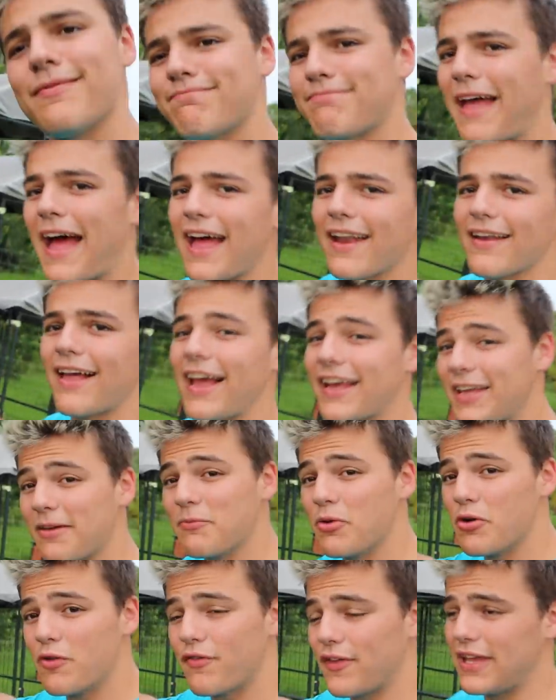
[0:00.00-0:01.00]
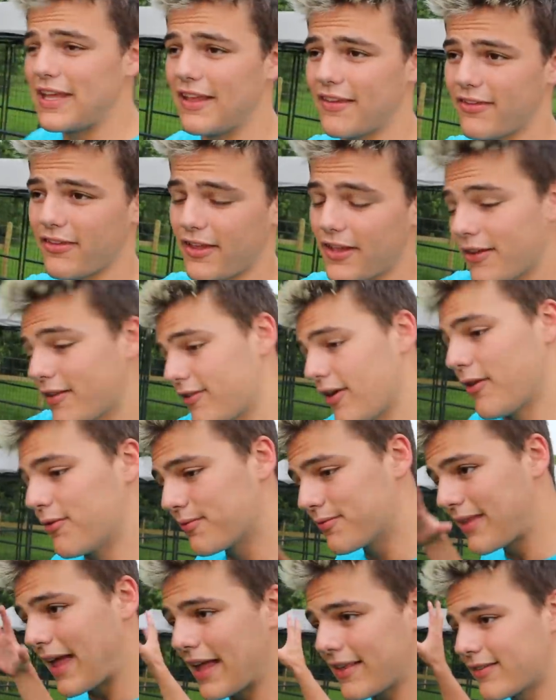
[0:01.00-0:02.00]
That I can move easily, so
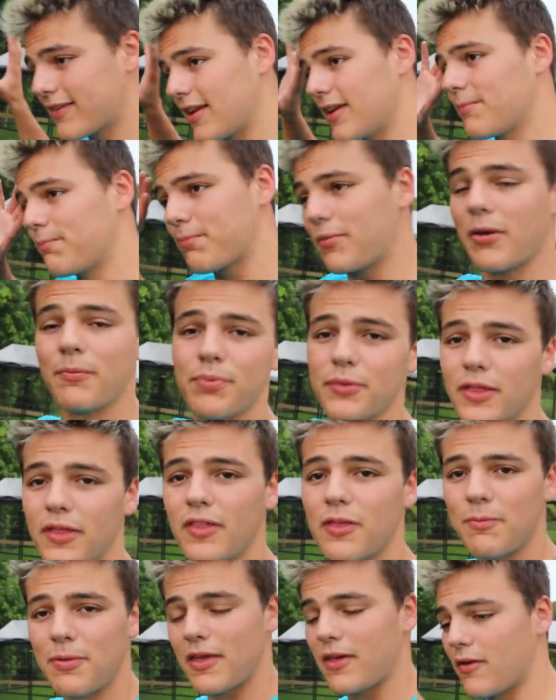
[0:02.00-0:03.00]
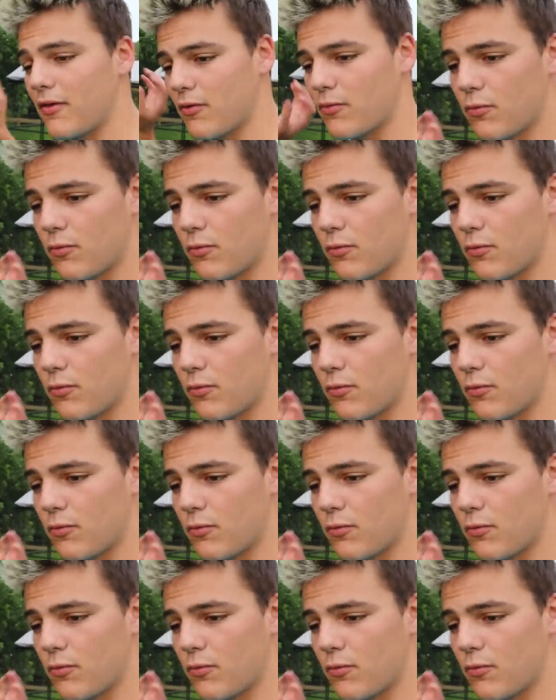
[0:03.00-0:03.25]
that's gonna completely be